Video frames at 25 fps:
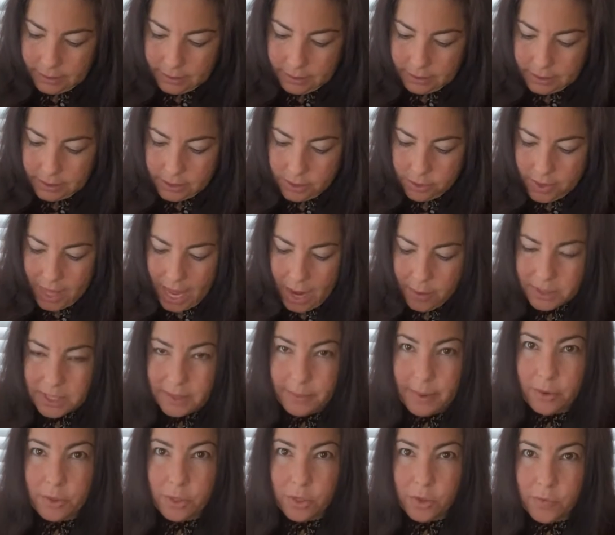So that was
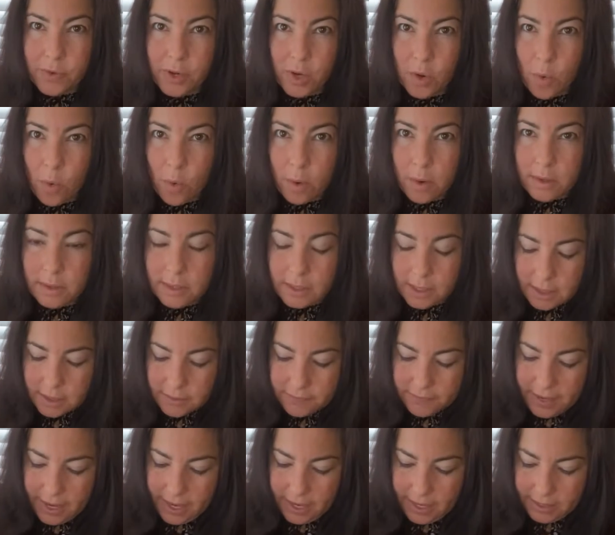about 3/4
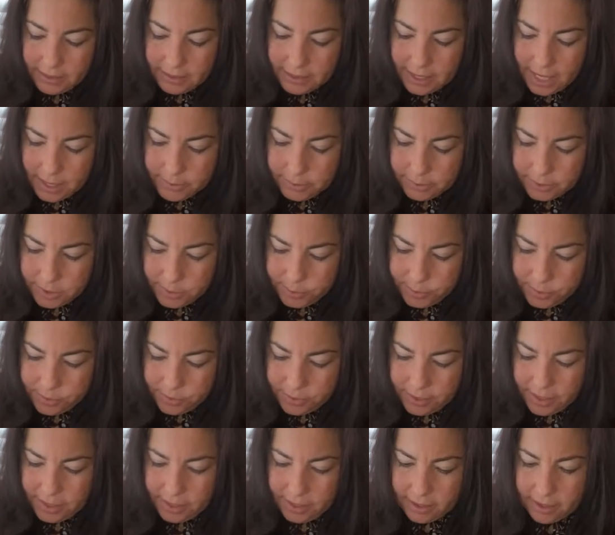of a
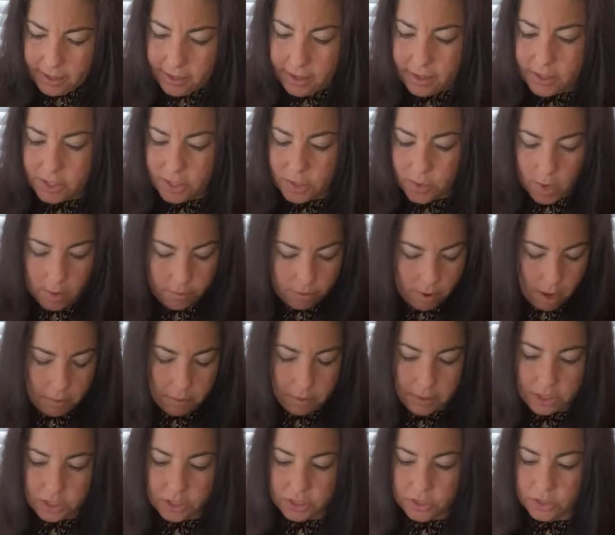tablespoon here. So I'll
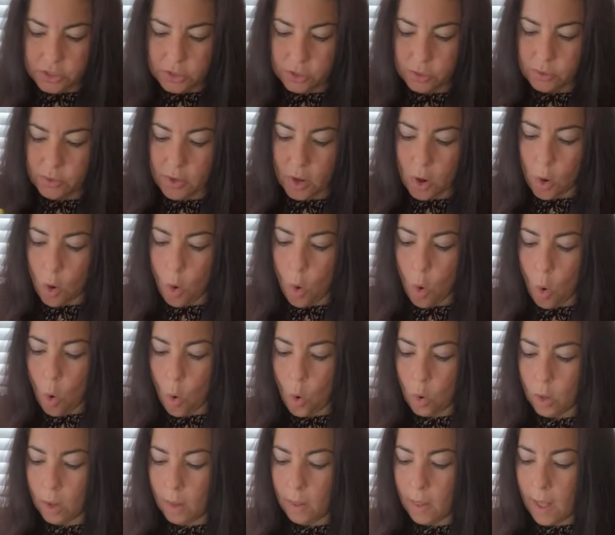probably just do the
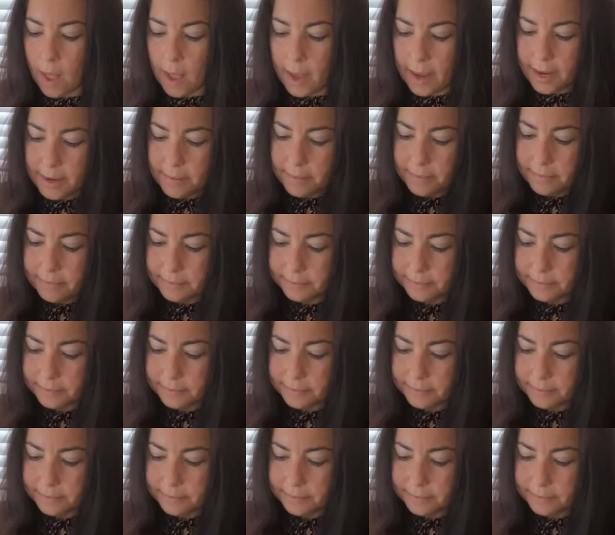whole lime.